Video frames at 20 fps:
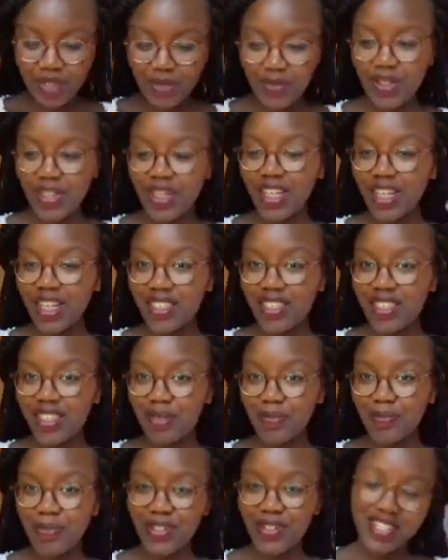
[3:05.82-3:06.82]
And with that
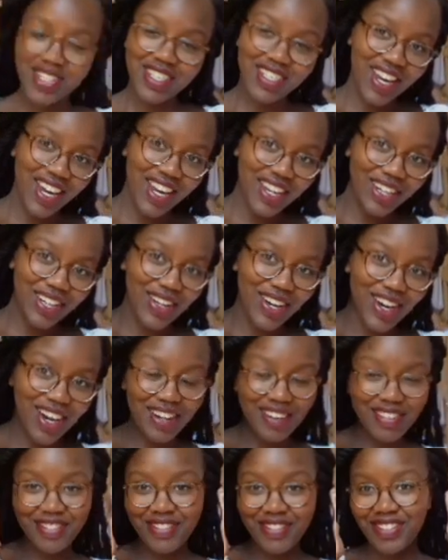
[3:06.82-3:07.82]
simple style, you
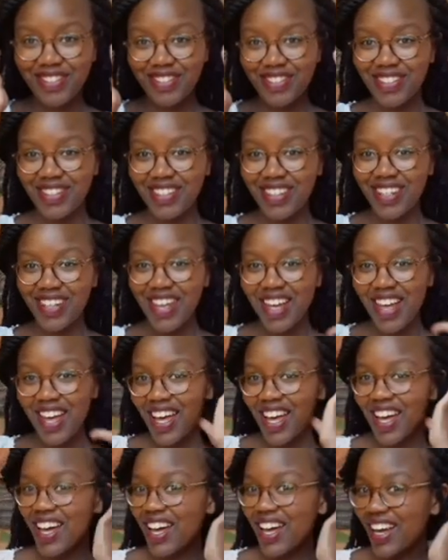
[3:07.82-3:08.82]
have
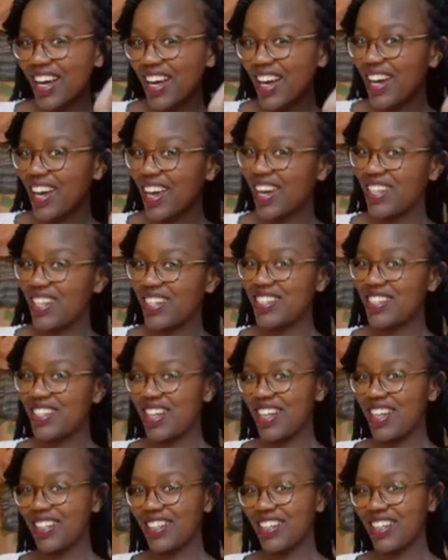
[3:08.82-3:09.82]
a
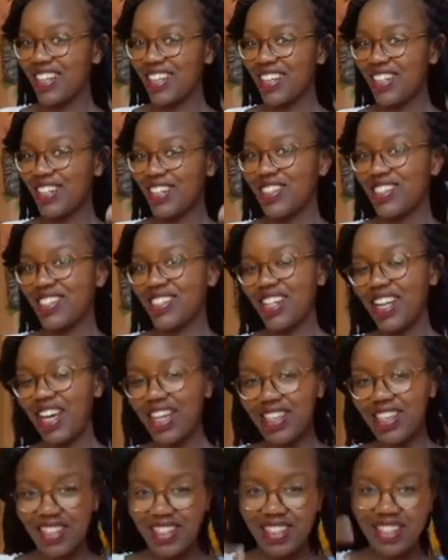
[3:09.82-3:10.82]
hairstyle that looks
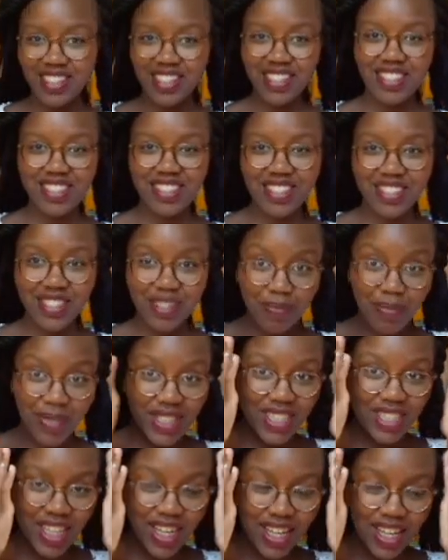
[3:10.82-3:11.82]
like this. It's
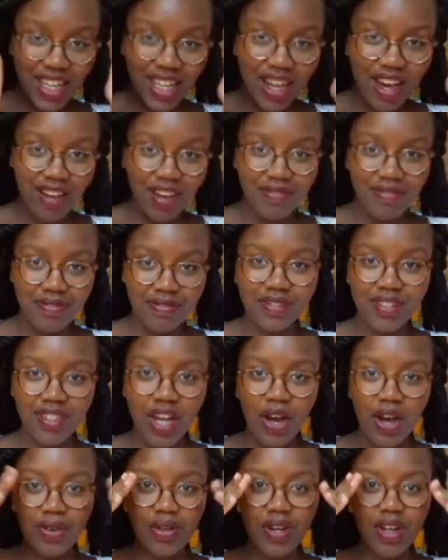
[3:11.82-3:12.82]
just basically half
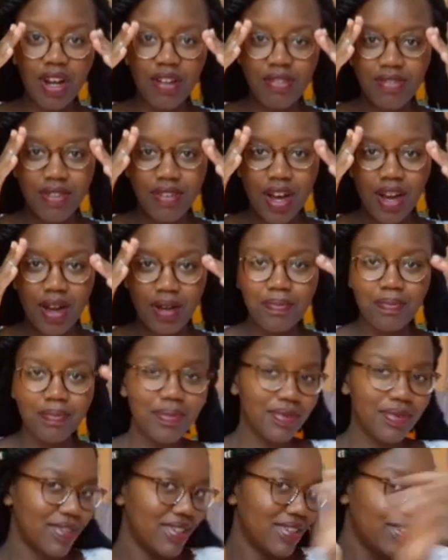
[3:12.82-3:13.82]
down, half
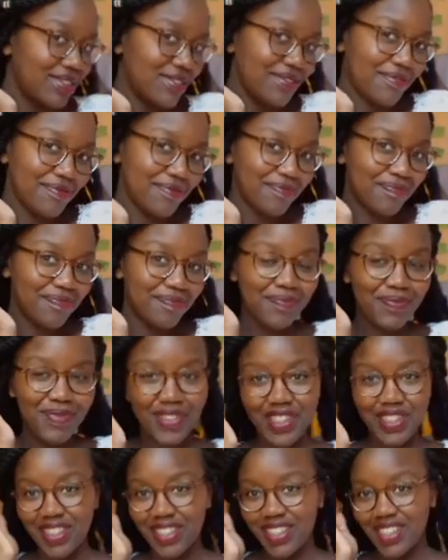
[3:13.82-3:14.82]
up.
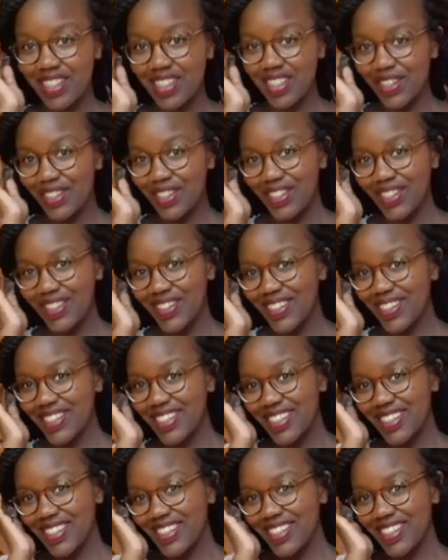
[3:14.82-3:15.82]
So this is how it
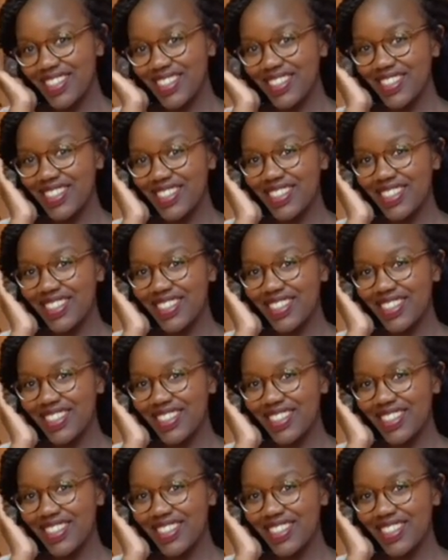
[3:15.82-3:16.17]
looks.